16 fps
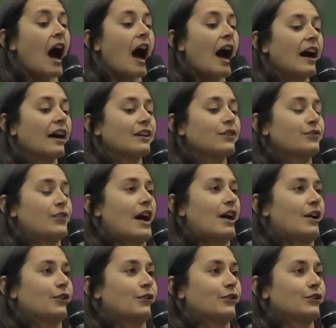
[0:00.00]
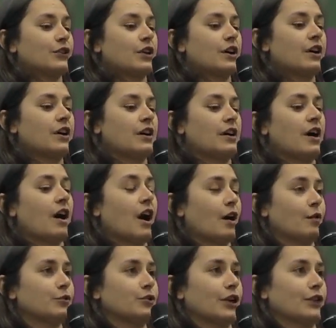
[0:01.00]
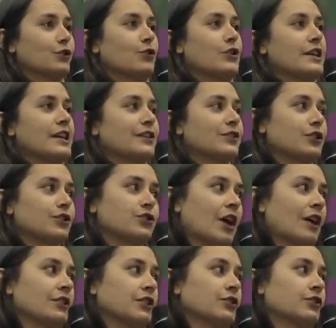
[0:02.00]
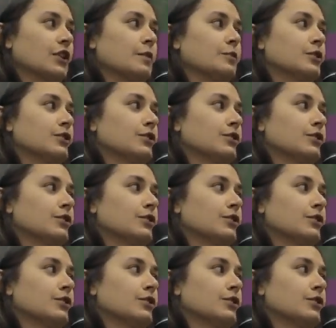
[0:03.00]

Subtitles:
I found object-oriented JavaScript